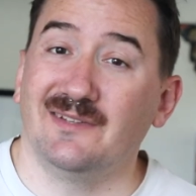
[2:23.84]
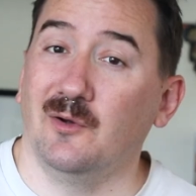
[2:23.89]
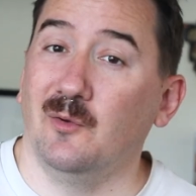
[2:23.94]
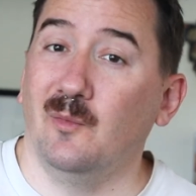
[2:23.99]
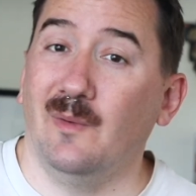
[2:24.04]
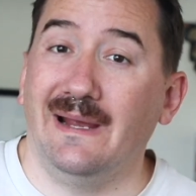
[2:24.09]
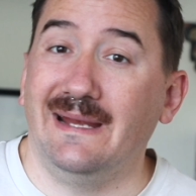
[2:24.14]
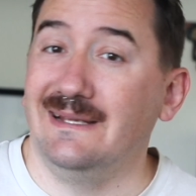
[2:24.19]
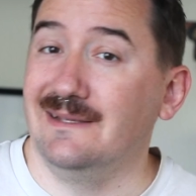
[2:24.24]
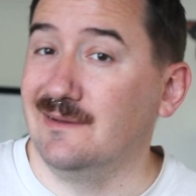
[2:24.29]
to
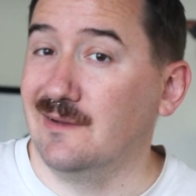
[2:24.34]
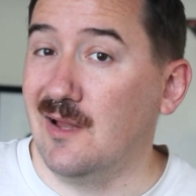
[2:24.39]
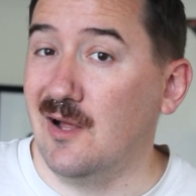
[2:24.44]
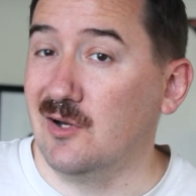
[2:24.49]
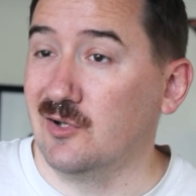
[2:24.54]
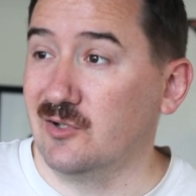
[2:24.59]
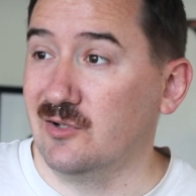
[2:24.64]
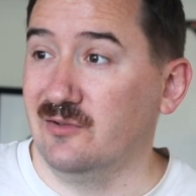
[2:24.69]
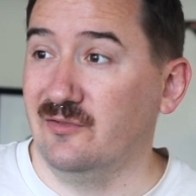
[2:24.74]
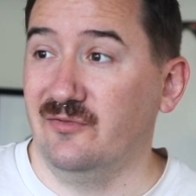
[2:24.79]
wait
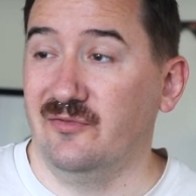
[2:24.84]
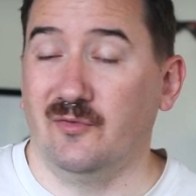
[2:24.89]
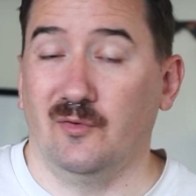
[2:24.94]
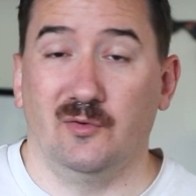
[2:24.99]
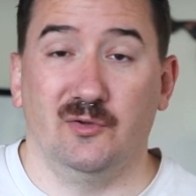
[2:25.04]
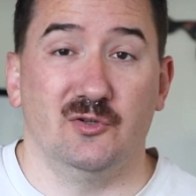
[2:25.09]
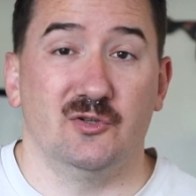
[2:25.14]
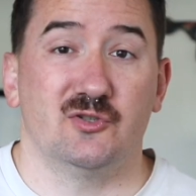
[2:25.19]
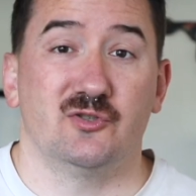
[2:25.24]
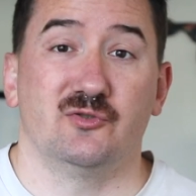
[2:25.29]
longer
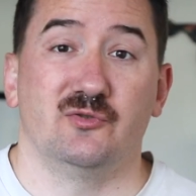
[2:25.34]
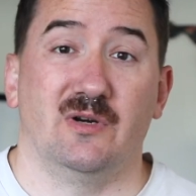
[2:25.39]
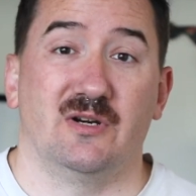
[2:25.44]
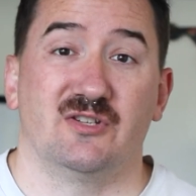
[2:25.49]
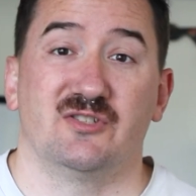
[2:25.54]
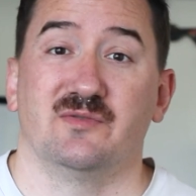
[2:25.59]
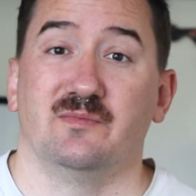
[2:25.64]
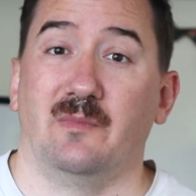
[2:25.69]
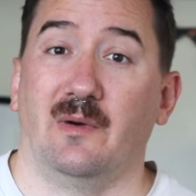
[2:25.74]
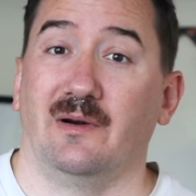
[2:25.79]
for your
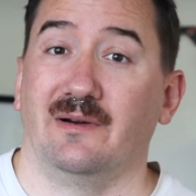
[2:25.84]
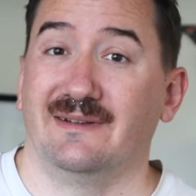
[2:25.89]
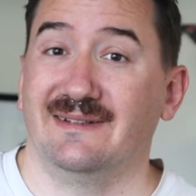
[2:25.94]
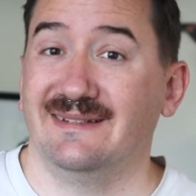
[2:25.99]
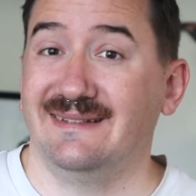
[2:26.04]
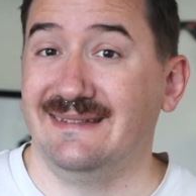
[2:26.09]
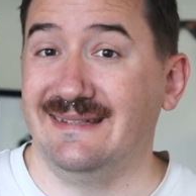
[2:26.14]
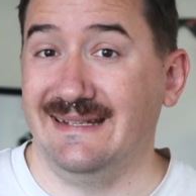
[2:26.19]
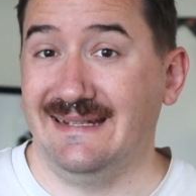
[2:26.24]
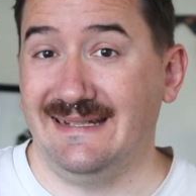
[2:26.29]
stretch
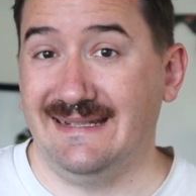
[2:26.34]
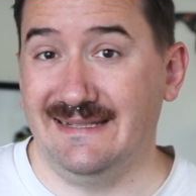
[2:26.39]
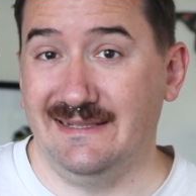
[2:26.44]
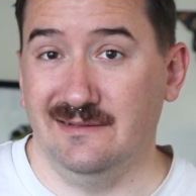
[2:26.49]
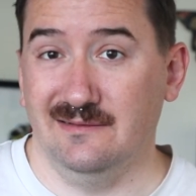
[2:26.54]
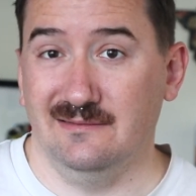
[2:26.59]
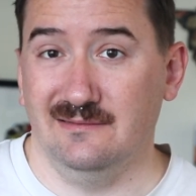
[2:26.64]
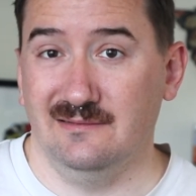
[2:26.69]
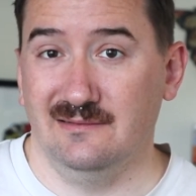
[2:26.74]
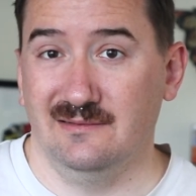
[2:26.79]
marks to
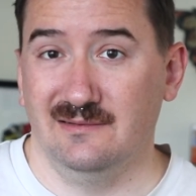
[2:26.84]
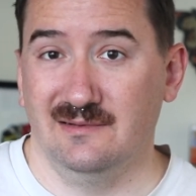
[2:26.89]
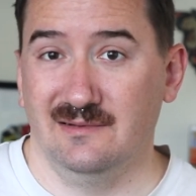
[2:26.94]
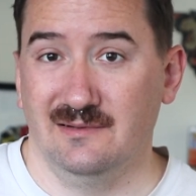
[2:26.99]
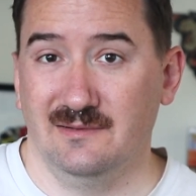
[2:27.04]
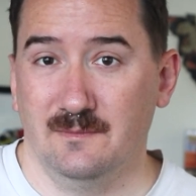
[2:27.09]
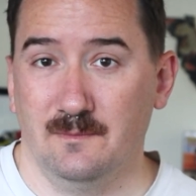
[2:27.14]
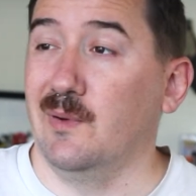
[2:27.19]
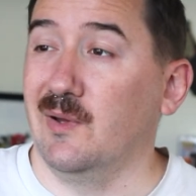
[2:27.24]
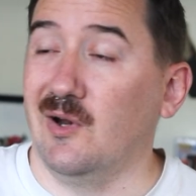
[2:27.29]
heal,
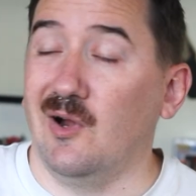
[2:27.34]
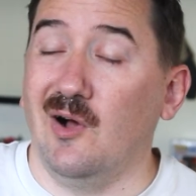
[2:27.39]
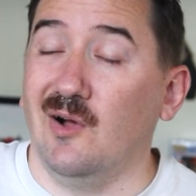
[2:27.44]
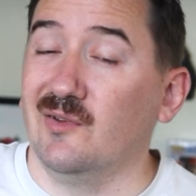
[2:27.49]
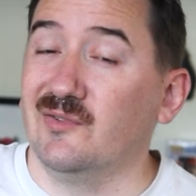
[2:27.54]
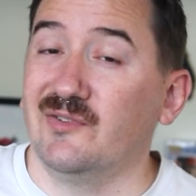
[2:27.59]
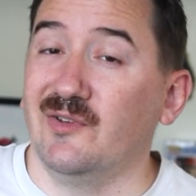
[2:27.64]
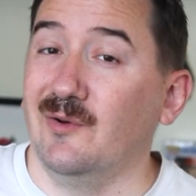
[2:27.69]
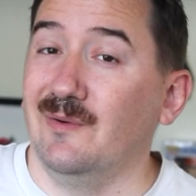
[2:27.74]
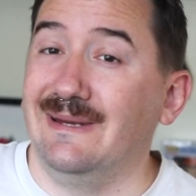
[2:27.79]
but
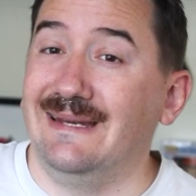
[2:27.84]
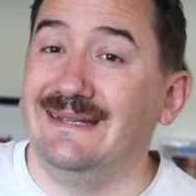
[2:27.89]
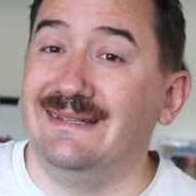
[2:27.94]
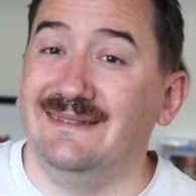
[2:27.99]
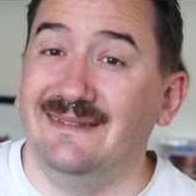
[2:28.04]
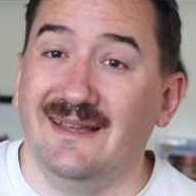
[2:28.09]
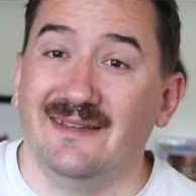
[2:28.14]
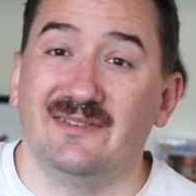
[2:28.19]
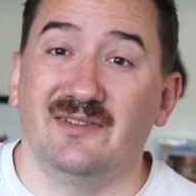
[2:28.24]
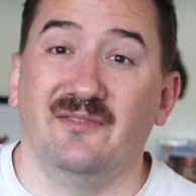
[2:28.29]
also it
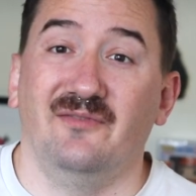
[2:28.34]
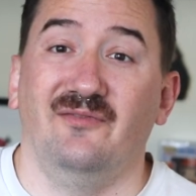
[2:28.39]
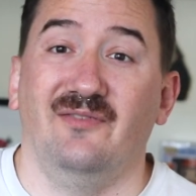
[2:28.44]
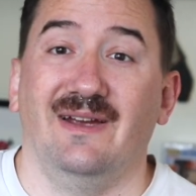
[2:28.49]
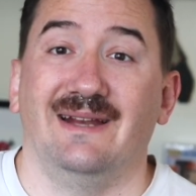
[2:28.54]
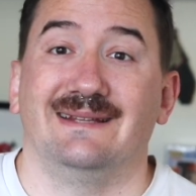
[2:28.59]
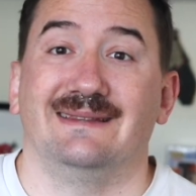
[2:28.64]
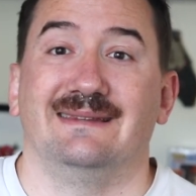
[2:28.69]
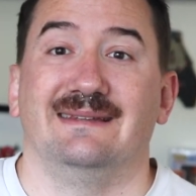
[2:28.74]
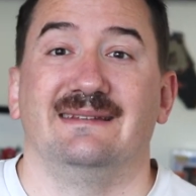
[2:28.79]
does
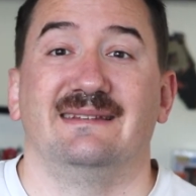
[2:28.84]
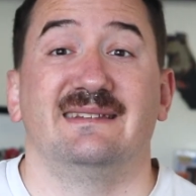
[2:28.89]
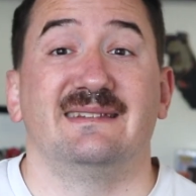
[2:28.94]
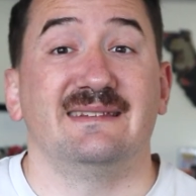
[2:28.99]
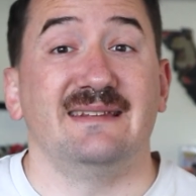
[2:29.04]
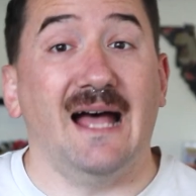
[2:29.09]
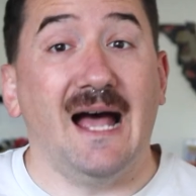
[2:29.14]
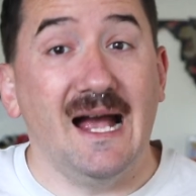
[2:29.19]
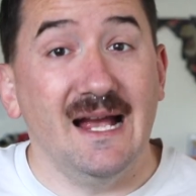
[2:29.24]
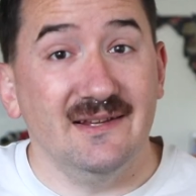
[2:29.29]
affect the
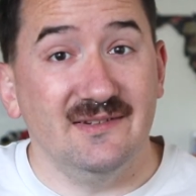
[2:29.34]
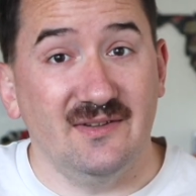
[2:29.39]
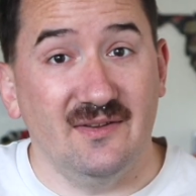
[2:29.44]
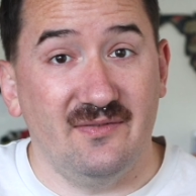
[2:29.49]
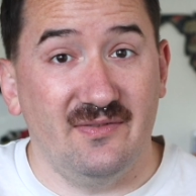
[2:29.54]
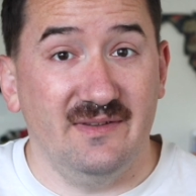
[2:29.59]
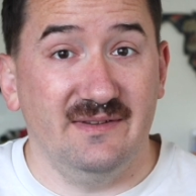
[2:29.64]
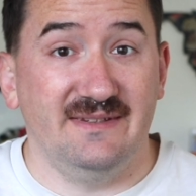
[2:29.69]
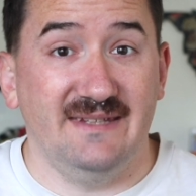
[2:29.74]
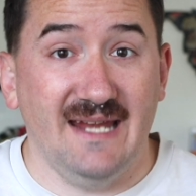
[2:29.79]
size of
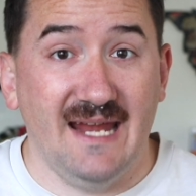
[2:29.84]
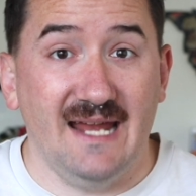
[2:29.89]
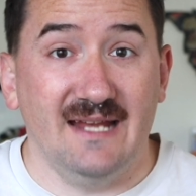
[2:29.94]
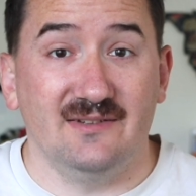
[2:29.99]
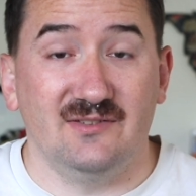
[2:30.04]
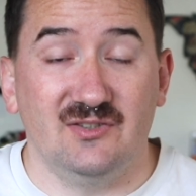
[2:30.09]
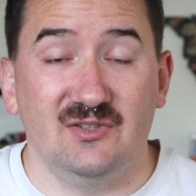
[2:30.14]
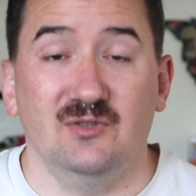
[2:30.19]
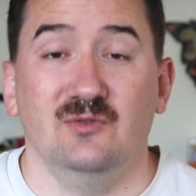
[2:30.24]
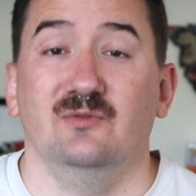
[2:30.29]
the
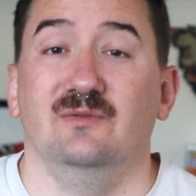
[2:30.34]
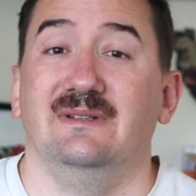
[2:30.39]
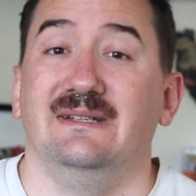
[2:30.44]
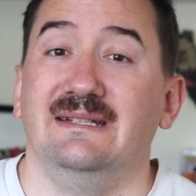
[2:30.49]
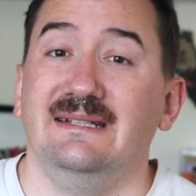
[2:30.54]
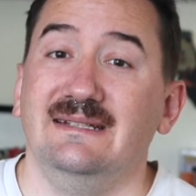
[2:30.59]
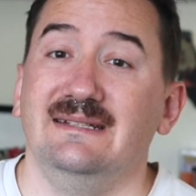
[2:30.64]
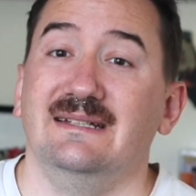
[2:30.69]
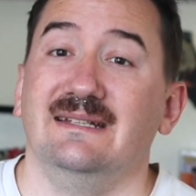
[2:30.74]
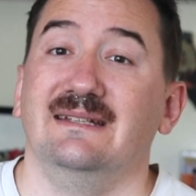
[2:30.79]
tattoo
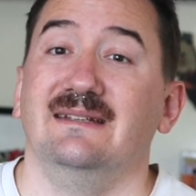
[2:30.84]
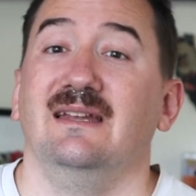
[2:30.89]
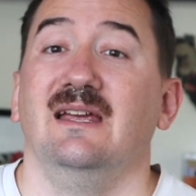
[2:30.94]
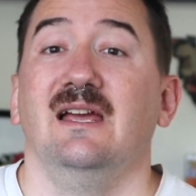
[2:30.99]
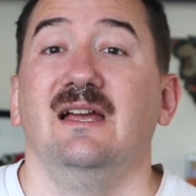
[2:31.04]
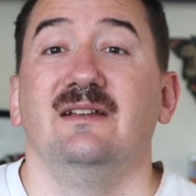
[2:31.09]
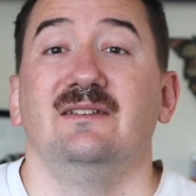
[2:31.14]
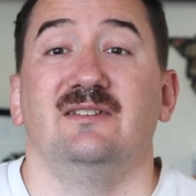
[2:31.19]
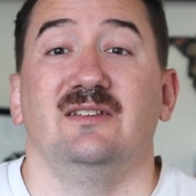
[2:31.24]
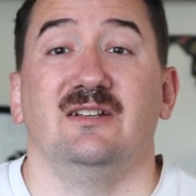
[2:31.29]
needed
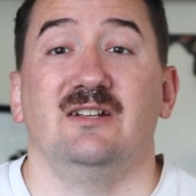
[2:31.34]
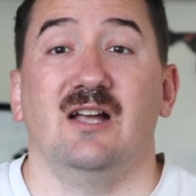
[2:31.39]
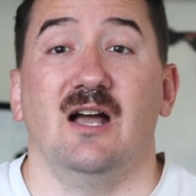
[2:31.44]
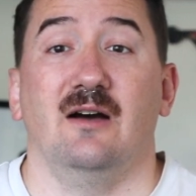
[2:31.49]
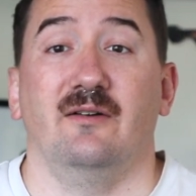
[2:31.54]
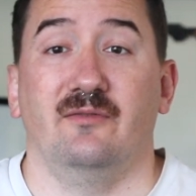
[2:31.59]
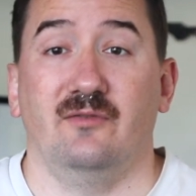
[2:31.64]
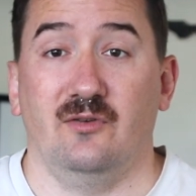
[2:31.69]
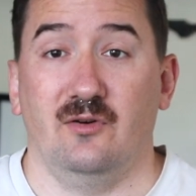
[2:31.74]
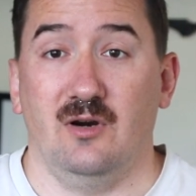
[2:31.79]
to
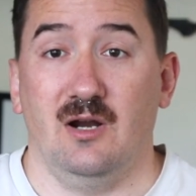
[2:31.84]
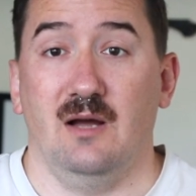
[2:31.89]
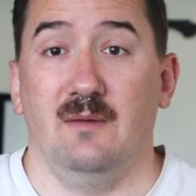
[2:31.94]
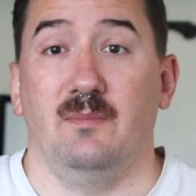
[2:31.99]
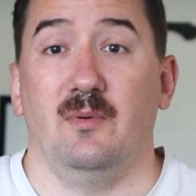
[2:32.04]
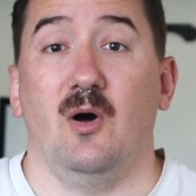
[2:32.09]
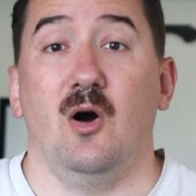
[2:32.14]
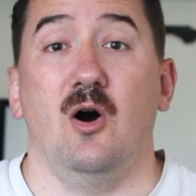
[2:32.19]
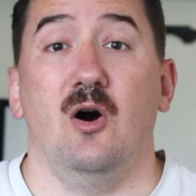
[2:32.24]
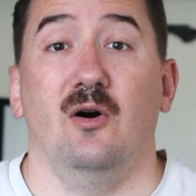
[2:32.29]
cover
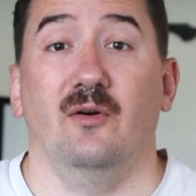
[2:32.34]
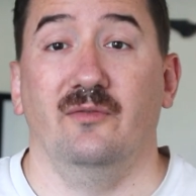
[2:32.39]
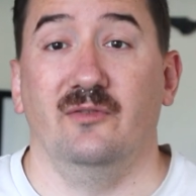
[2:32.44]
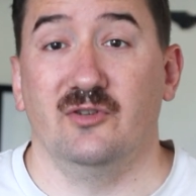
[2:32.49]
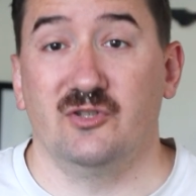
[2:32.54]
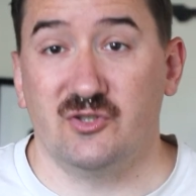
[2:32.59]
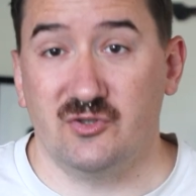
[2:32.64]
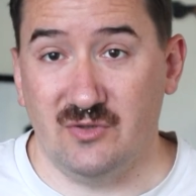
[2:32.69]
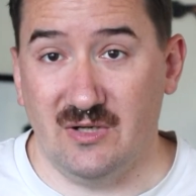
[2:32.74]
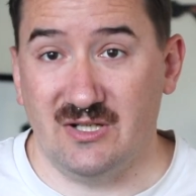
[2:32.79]
up all the
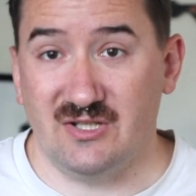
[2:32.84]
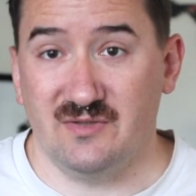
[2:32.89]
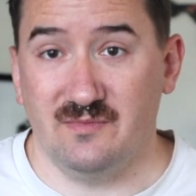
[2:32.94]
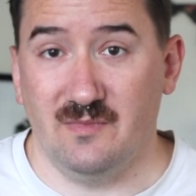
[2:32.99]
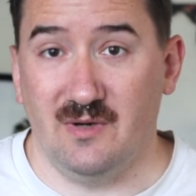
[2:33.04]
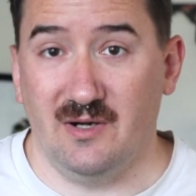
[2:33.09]
stretch